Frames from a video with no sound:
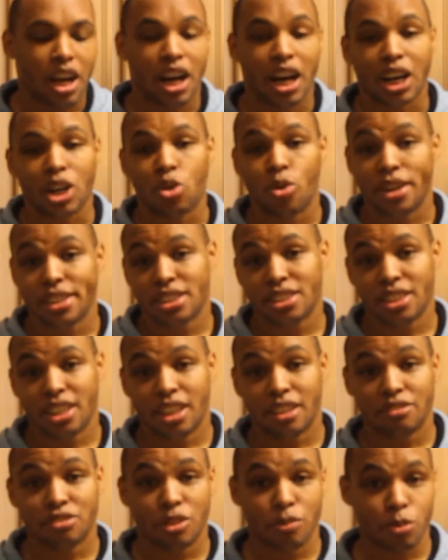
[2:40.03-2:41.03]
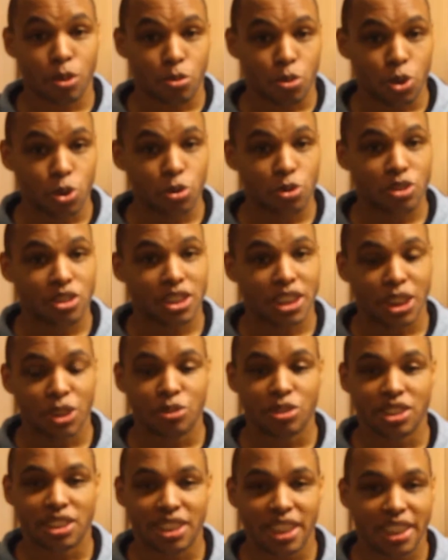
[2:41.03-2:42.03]
uh, Questlove from The Roots, he
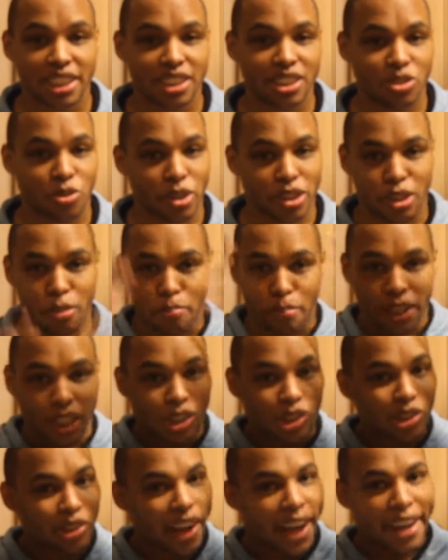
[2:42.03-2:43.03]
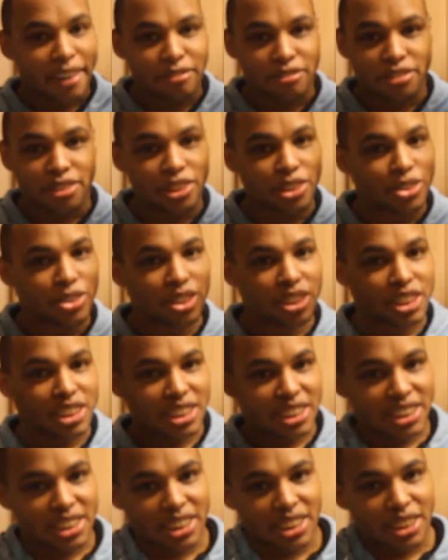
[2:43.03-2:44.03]
was there with the big old afro
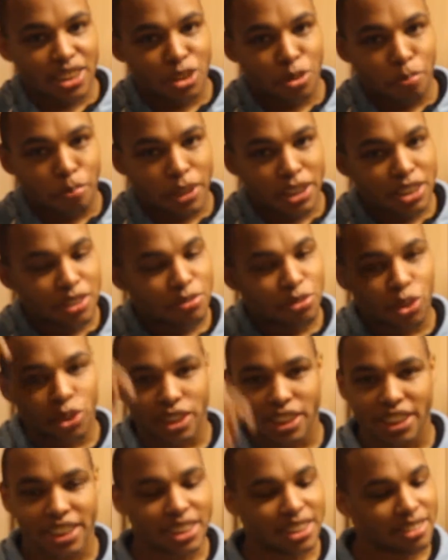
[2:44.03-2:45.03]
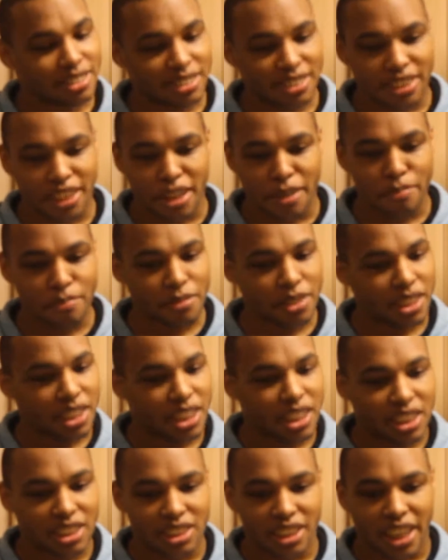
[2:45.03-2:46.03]
and the little pitchfork in it. Yep,
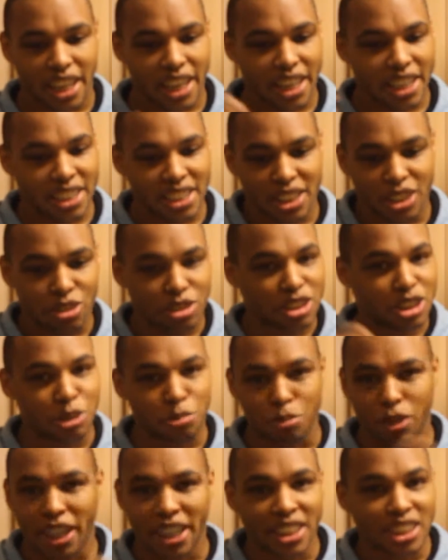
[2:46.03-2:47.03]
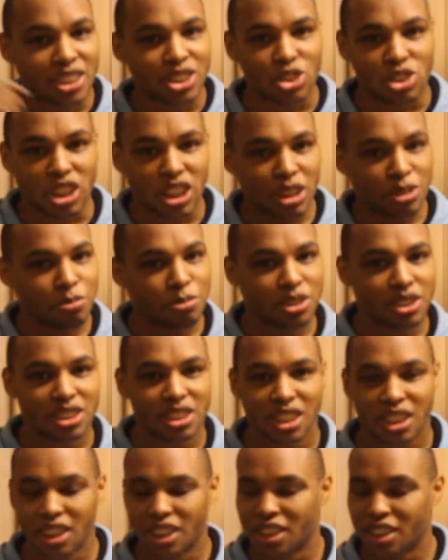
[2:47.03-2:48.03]
and he was just playing the
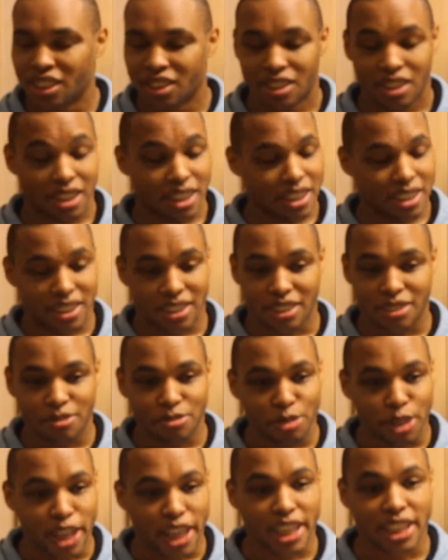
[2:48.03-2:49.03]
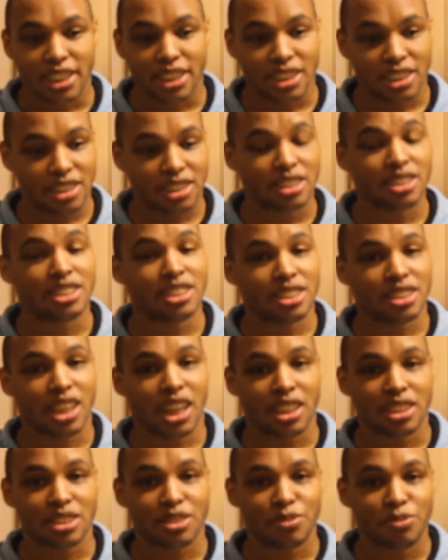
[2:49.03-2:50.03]
drums. Uh, man, he's he's
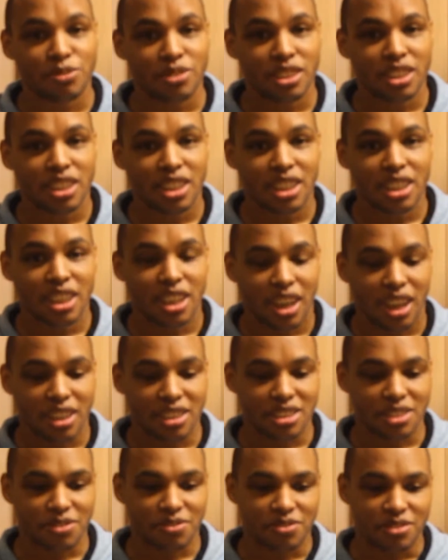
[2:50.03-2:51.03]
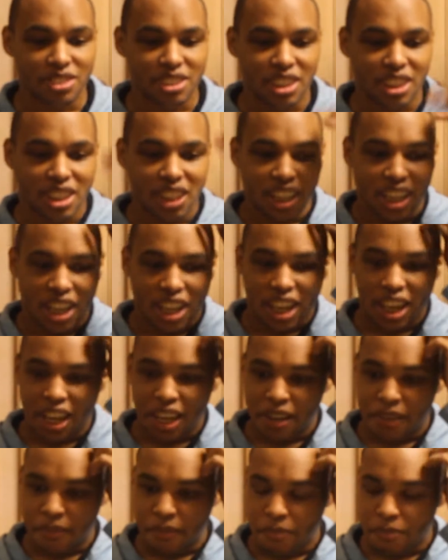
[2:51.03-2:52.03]
awesome, awesome.
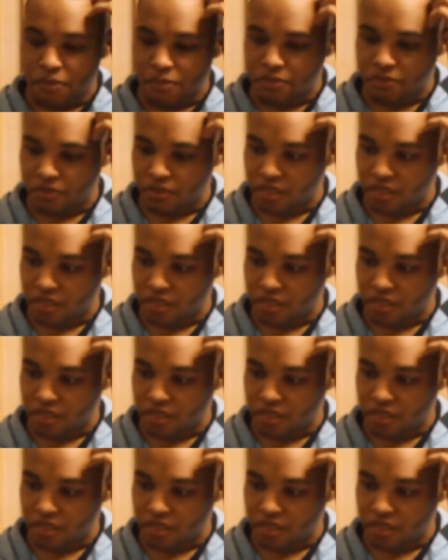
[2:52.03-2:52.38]
Um,